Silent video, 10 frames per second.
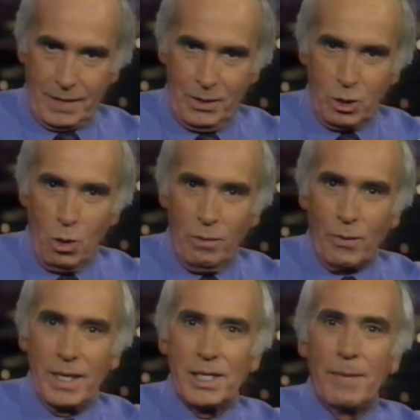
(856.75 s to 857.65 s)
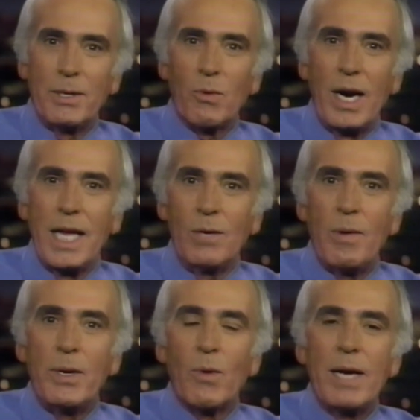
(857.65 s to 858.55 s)
The toll-free is up and running, and
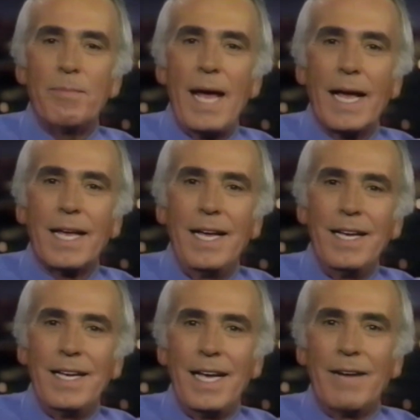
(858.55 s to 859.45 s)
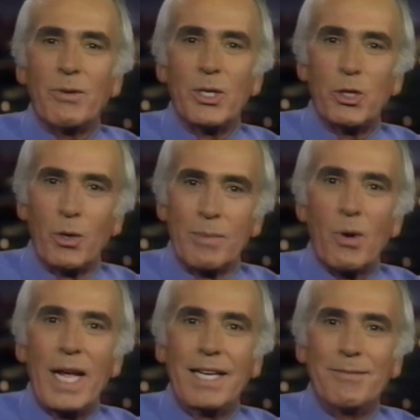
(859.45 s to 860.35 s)
we'll be right back after this short
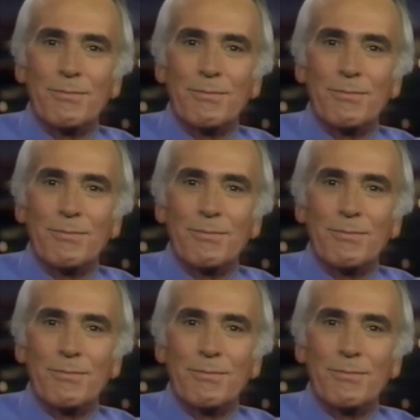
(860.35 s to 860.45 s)
break.